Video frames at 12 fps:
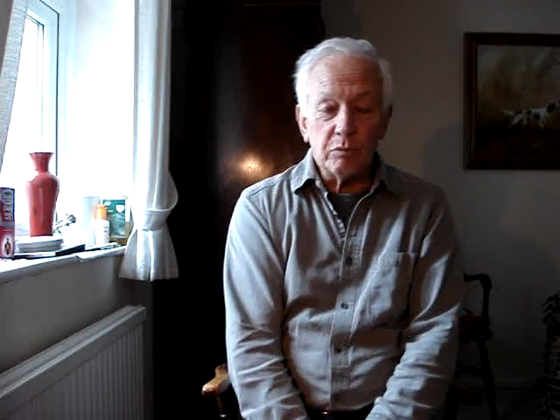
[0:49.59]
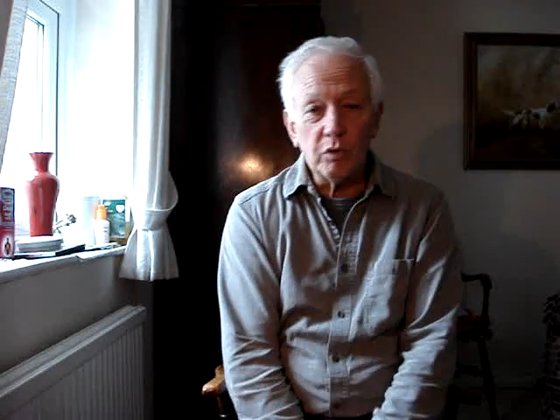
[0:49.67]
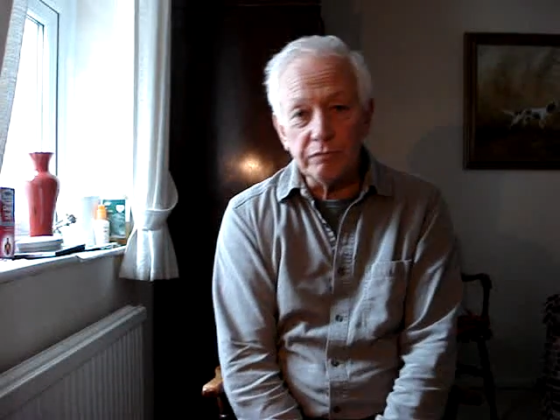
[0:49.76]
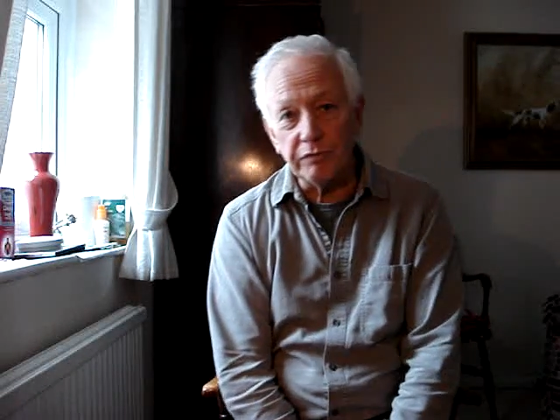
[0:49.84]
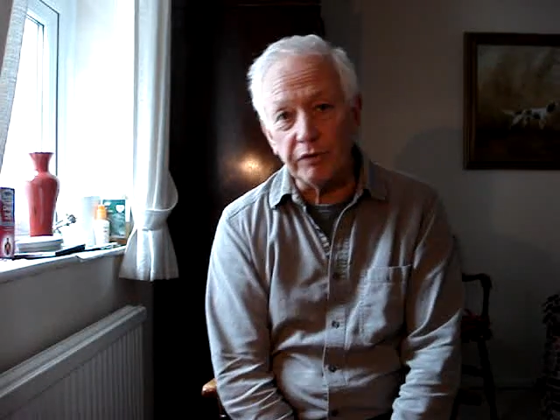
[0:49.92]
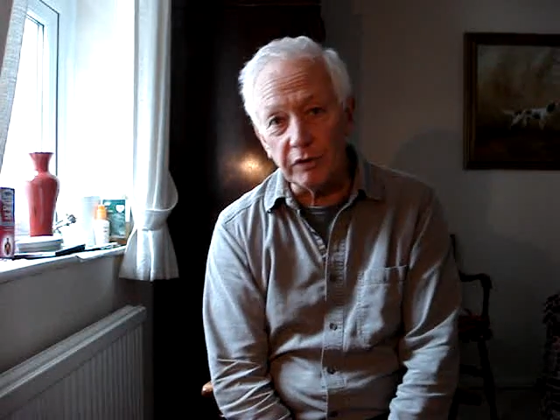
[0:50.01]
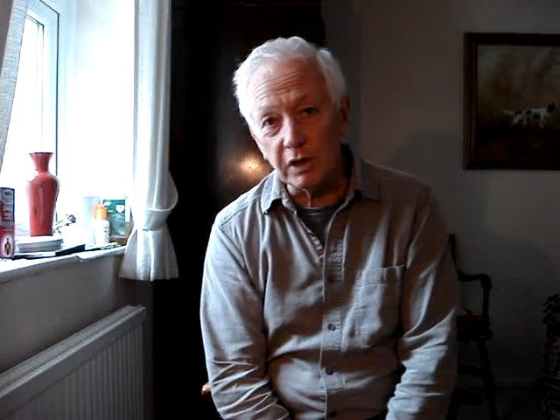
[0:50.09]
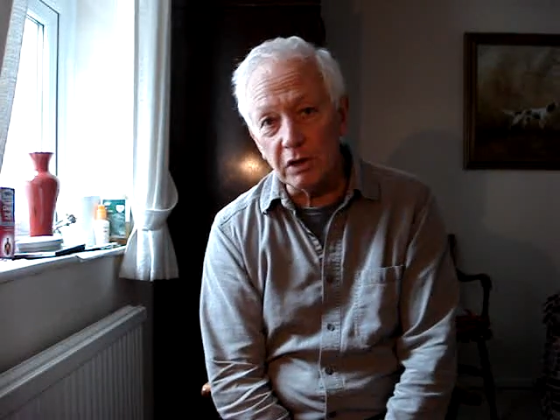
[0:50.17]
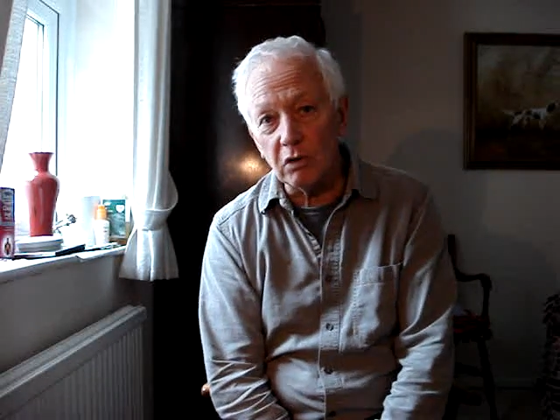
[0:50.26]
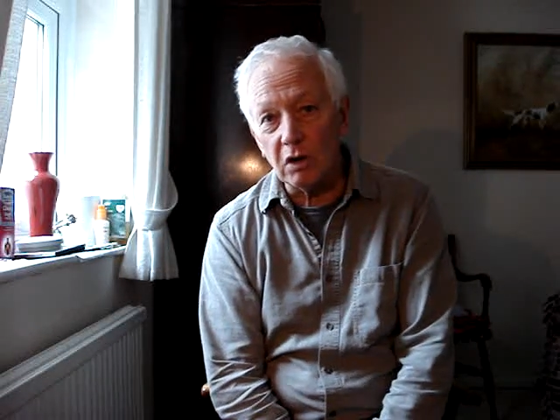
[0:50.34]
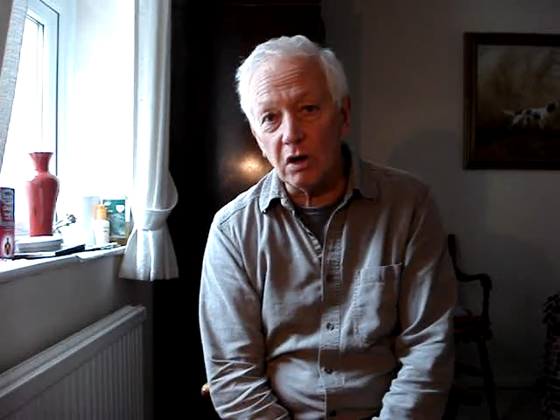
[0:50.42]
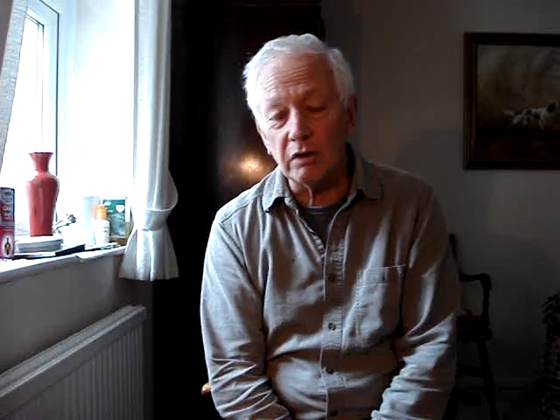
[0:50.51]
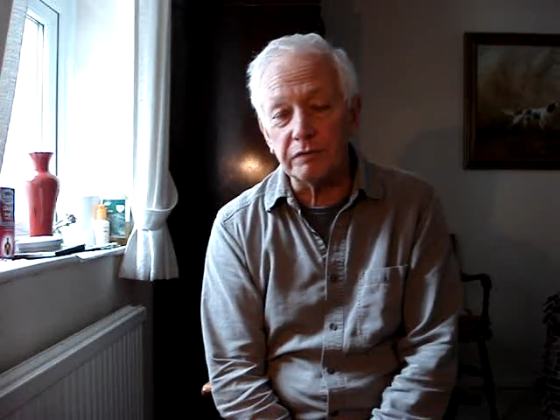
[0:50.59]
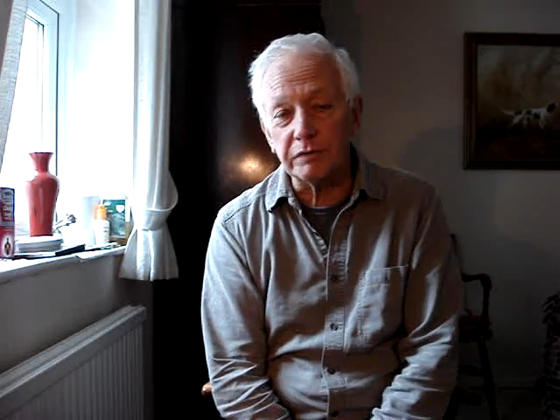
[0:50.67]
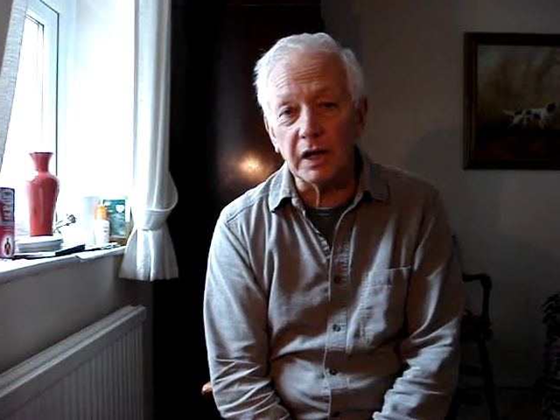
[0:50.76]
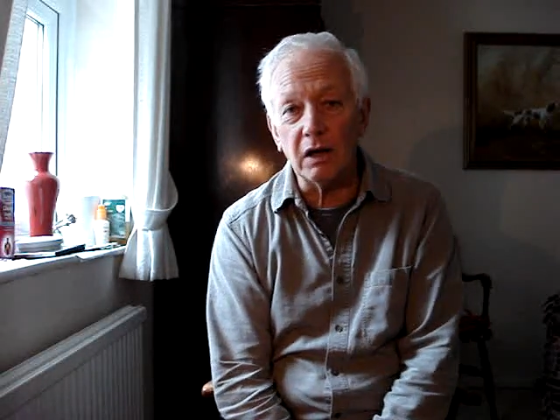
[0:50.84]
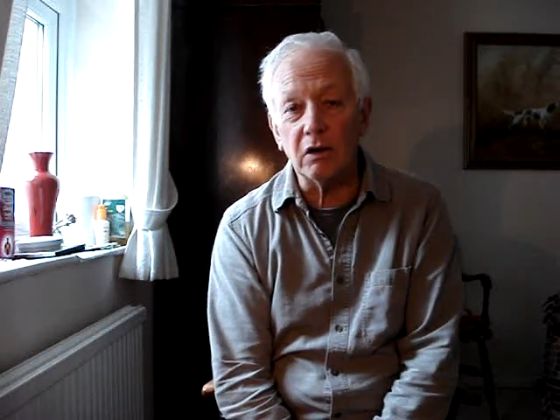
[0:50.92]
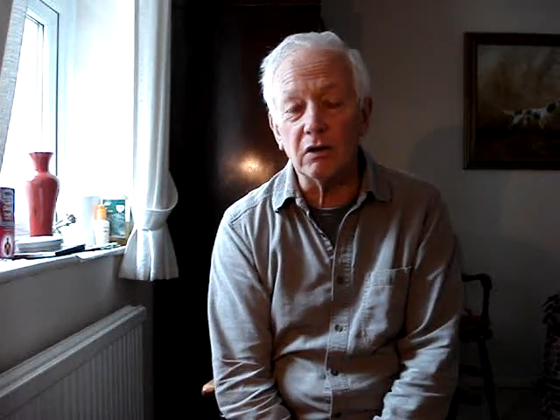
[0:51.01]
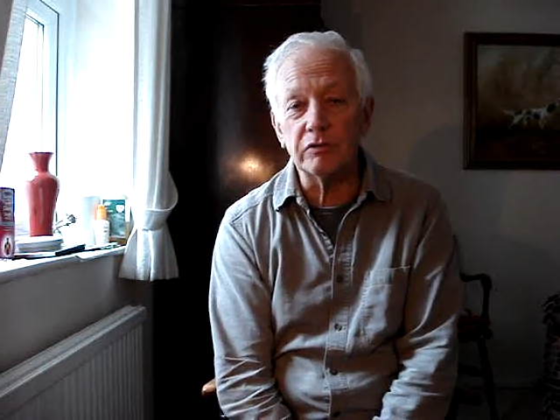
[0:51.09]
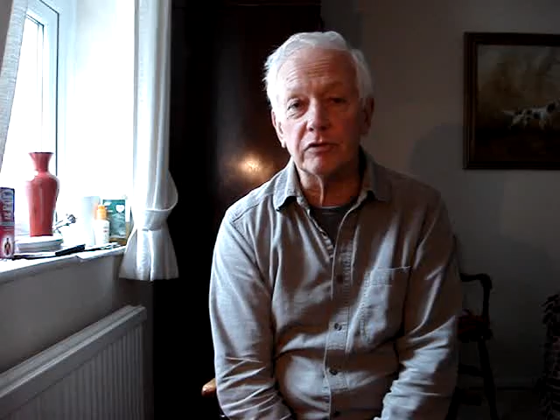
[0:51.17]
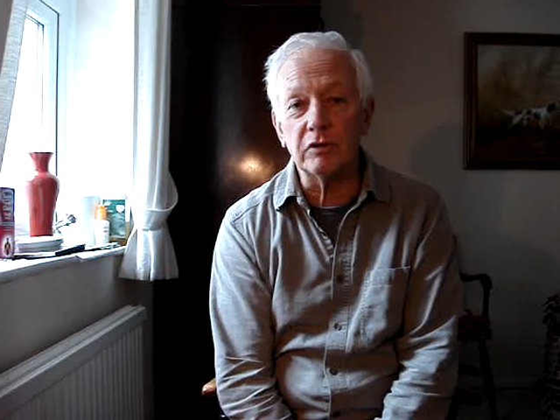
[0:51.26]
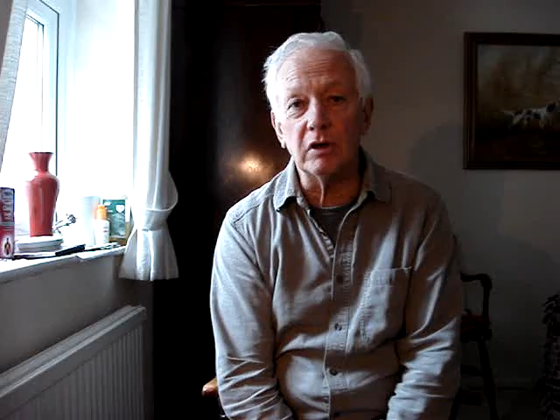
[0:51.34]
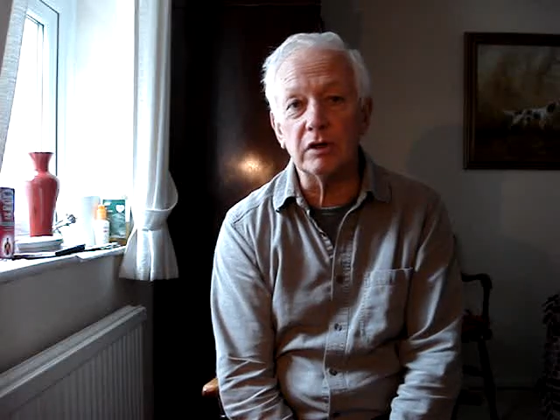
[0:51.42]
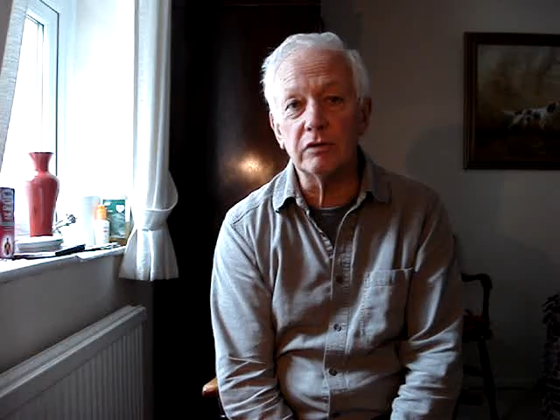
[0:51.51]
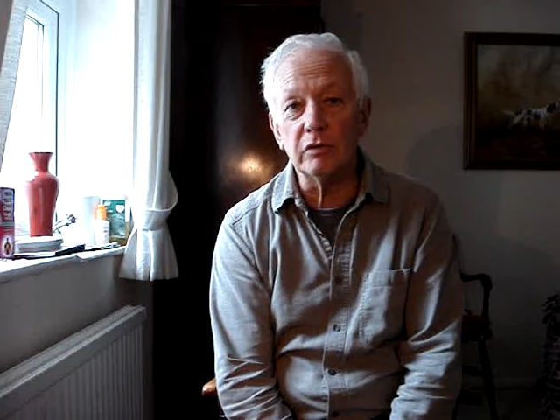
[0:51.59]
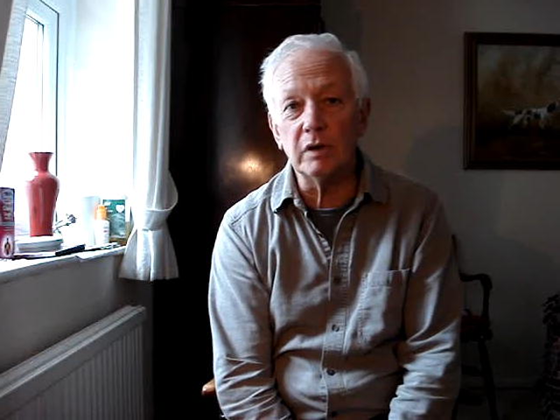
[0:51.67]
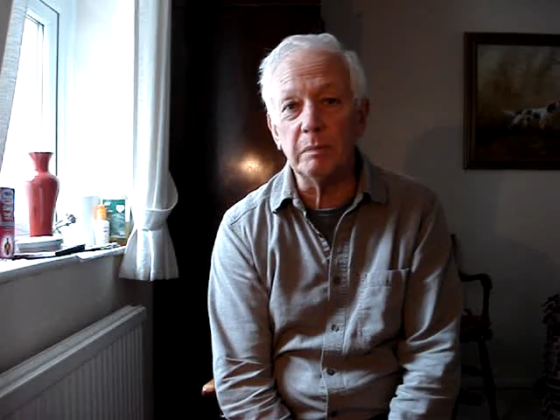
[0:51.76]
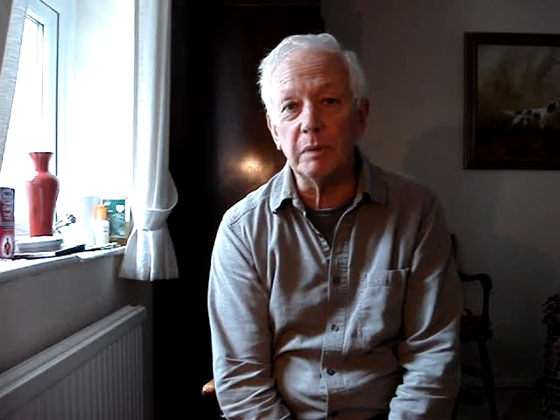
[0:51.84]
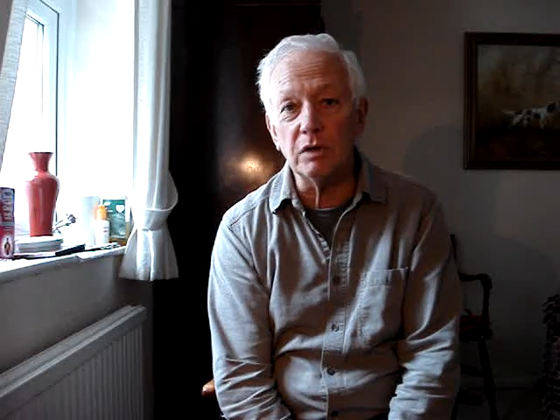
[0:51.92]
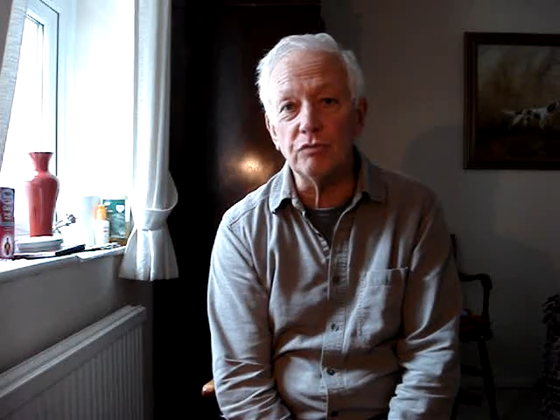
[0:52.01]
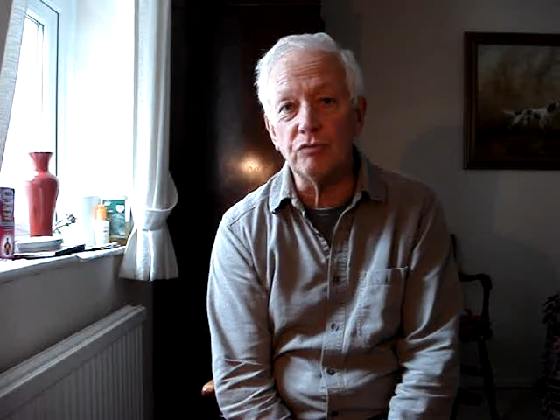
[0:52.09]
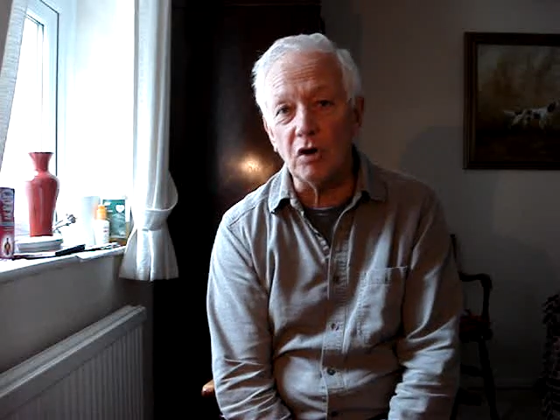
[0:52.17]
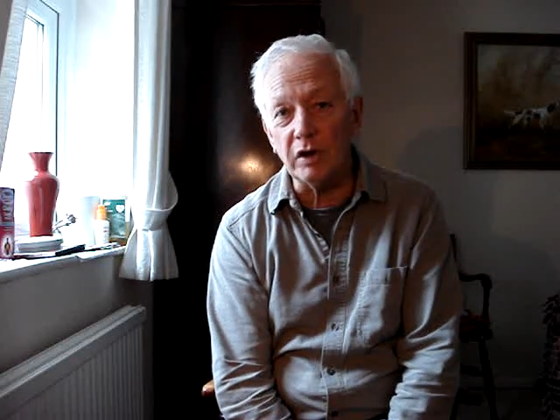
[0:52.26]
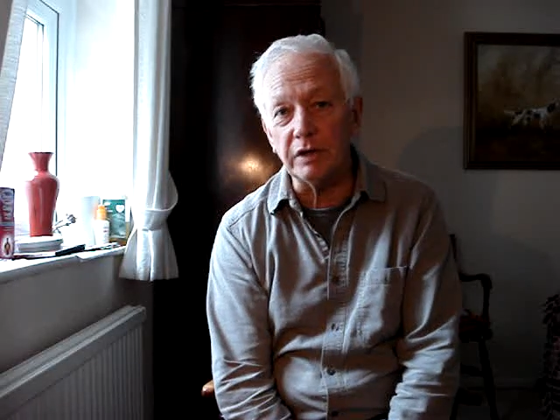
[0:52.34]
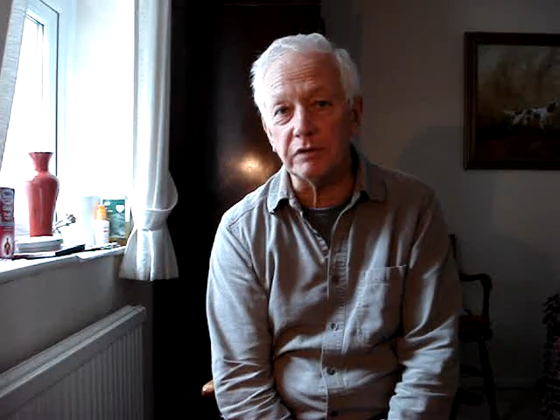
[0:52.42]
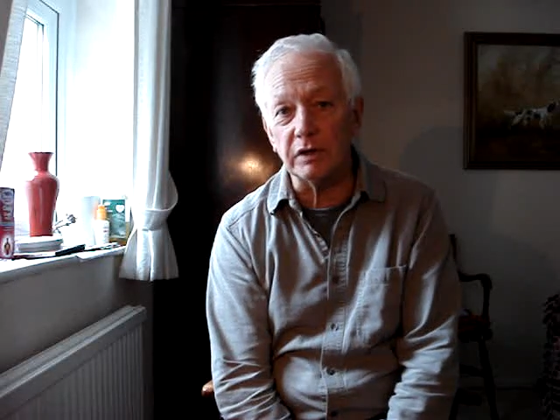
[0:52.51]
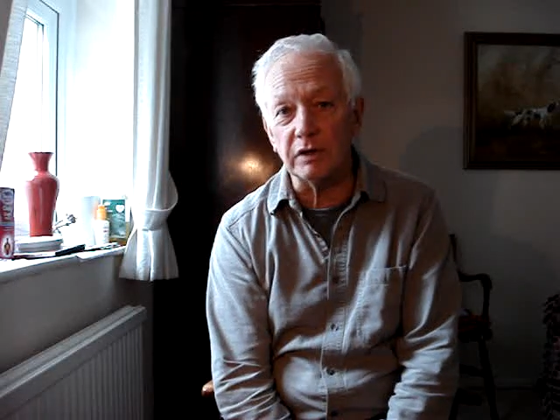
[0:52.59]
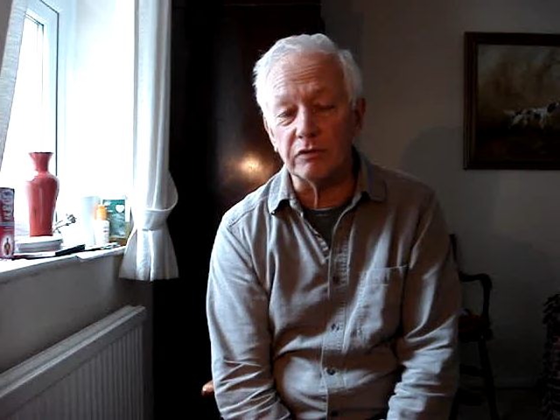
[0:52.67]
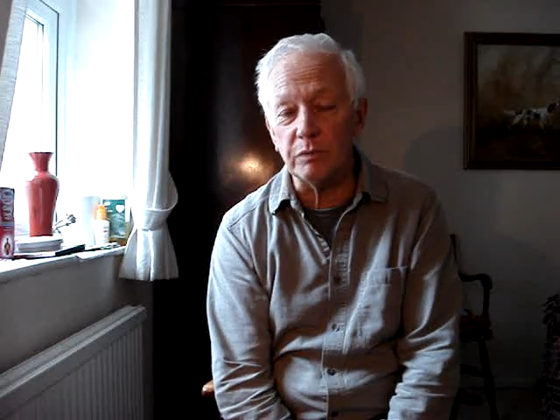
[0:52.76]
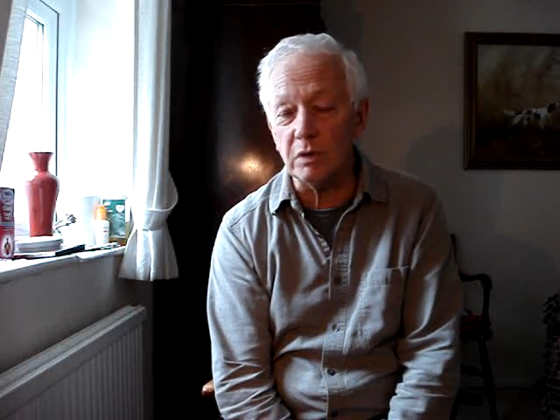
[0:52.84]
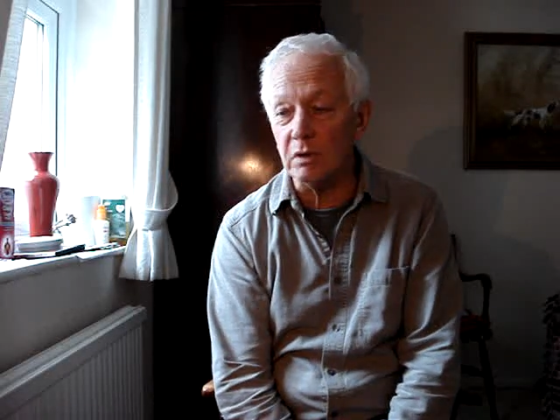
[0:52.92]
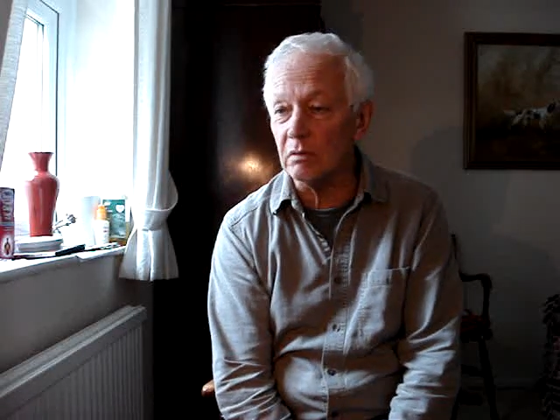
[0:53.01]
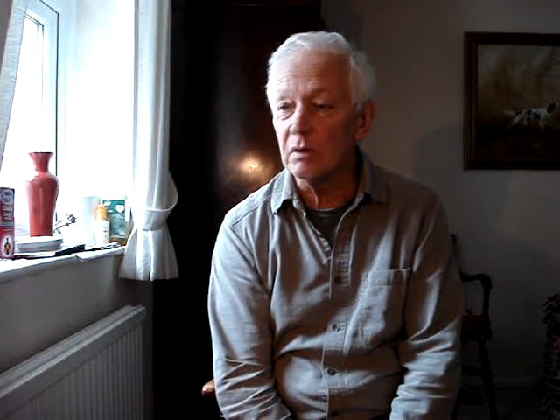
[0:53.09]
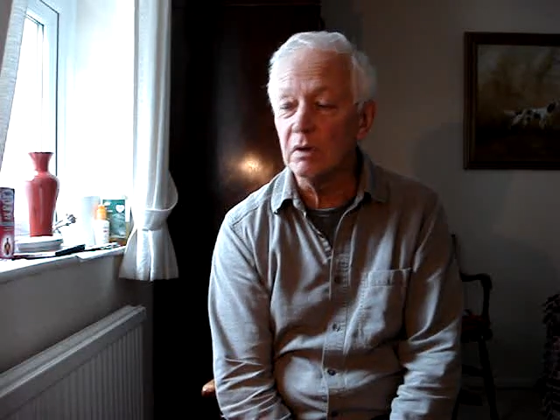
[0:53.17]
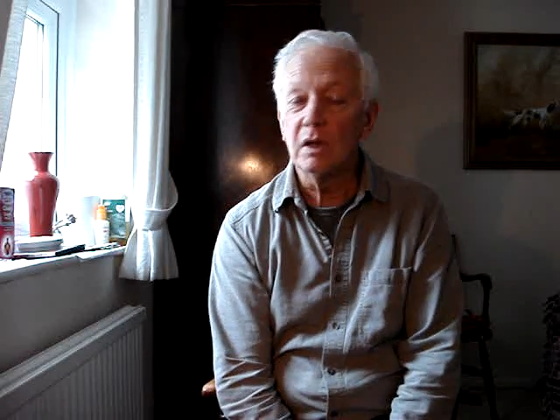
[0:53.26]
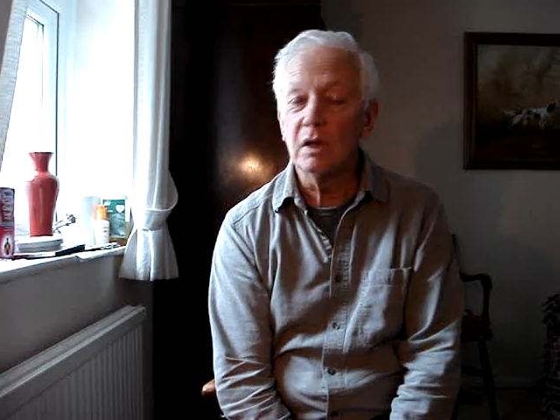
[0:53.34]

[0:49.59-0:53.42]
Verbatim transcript: it wasn't very long after that I started doing a bit of writing as well.